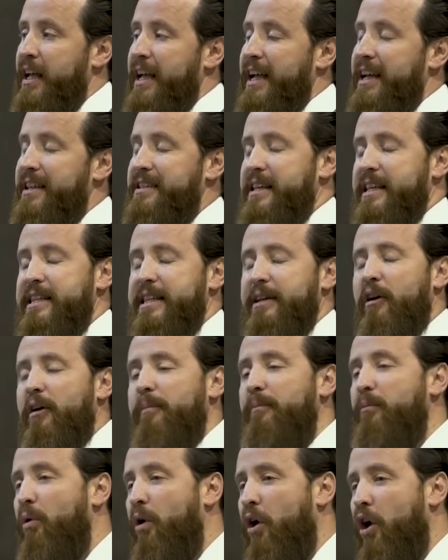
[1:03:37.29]
and says they are
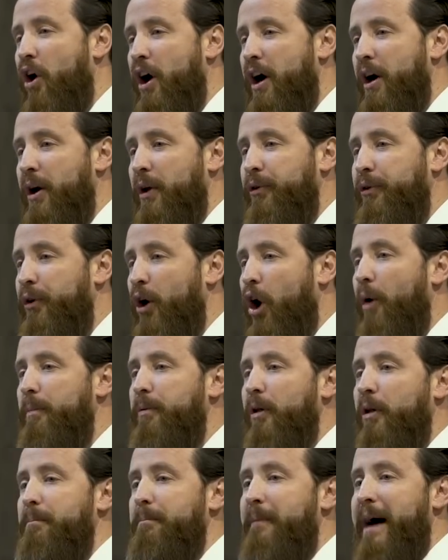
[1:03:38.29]
more
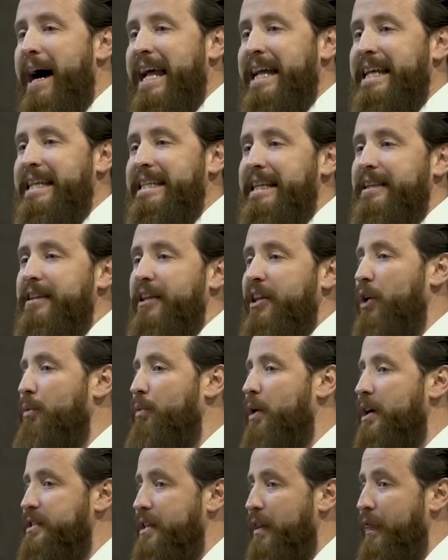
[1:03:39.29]
noble-minded than the
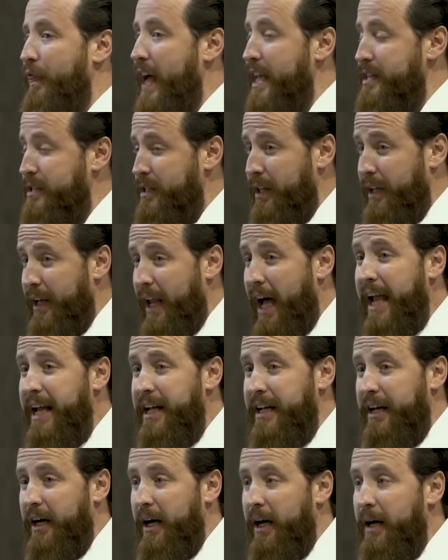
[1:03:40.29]
ones in
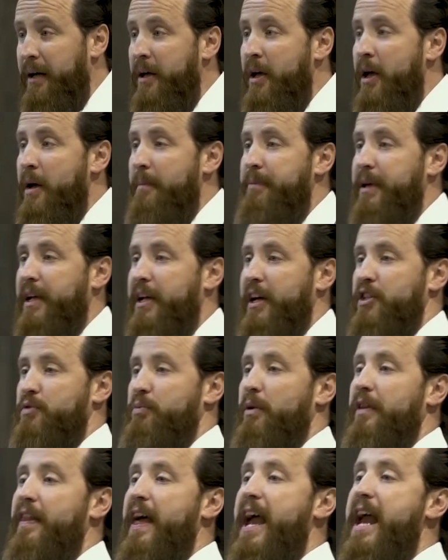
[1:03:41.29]
Thessalonica, because
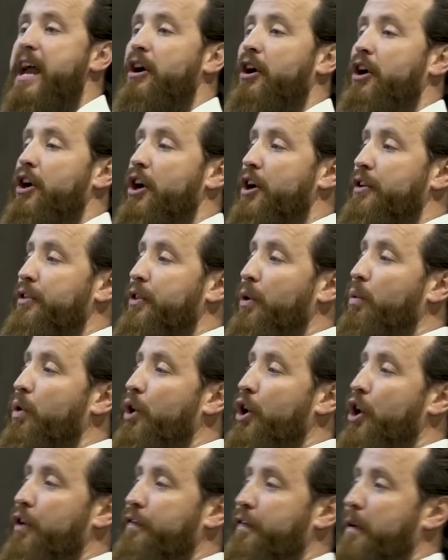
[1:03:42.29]
when they heard the word